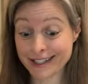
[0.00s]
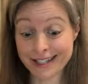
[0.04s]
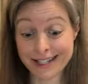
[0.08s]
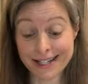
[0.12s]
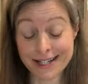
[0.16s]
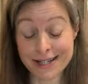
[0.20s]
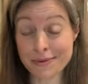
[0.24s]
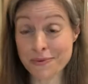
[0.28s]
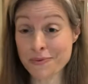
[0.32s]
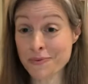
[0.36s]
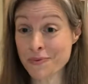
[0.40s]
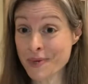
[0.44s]

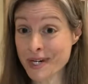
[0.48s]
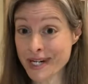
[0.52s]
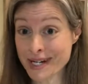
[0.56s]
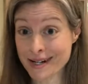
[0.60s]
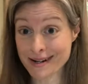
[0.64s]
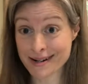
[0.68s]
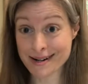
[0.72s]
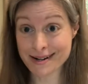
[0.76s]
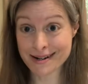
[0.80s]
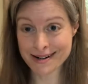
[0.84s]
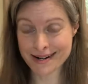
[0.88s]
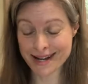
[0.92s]
and
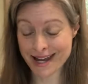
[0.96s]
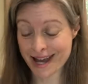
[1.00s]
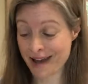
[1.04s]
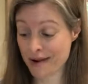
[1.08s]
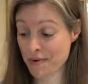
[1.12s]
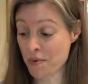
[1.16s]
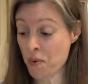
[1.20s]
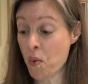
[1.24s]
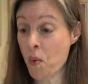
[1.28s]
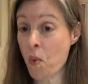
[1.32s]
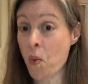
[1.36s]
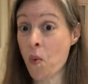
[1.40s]
weird and
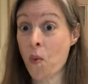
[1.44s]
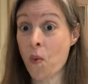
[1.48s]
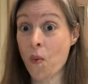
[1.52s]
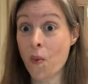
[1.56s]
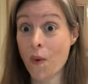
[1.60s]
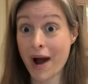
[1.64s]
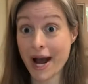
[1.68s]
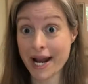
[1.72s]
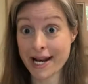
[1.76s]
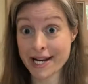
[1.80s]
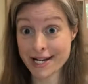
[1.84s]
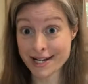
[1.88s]

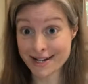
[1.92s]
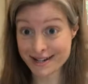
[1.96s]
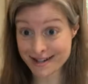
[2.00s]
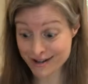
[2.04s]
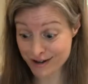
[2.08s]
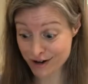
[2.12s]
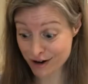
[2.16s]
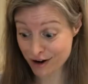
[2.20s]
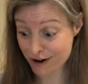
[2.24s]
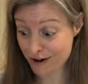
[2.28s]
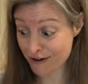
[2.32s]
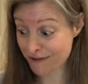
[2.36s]

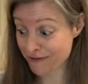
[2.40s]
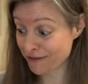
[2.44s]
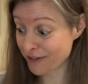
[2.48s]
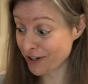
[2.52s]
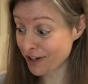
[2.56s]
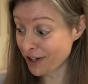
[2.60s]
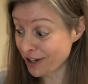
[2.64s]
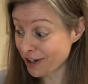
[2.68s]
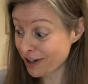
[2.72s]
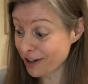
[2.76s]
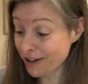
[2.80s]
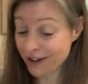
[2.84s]

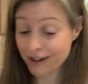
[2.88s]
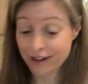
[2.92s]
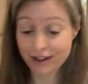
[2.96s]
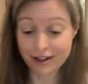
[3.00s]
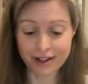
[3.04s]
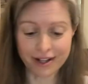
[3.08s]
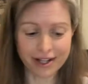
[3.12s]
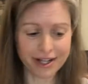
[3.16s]
wonderful.